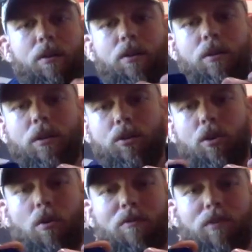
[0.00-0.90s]
you can
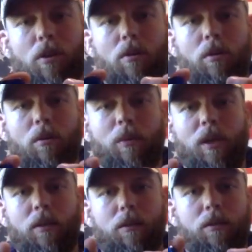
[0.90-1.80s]
control the flow a little
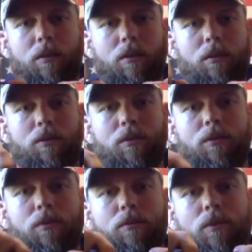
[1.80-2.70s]
bit,
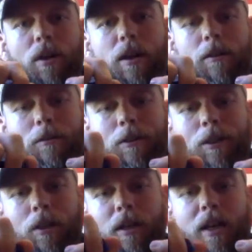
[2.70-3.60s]
right?
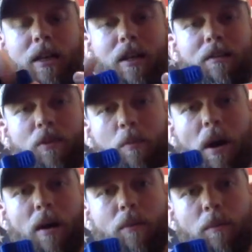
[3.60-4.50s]
And then if you
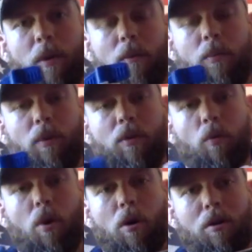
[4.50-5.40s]
prime your pump with
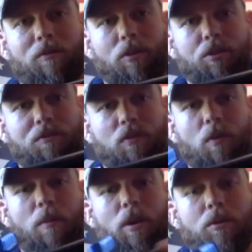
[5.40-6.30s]
water first and
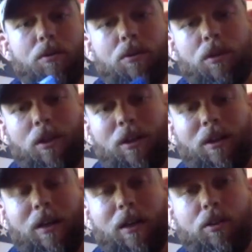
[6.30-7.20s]
foremost,
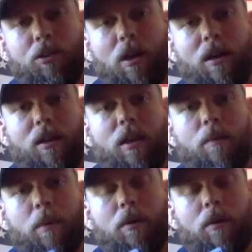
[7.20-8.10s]
and you're trying to
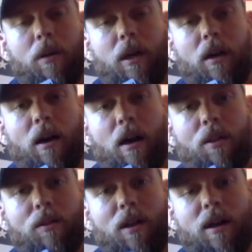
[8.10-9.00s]
keep air out
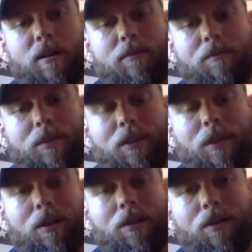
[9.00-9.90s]
of the line,
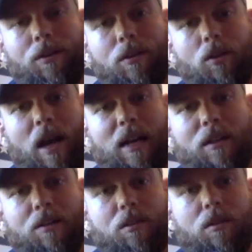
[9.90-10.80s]
you can crack
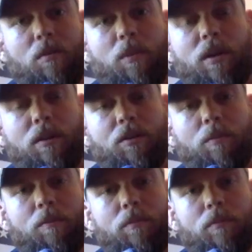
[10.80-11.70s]
this a little bit and you'll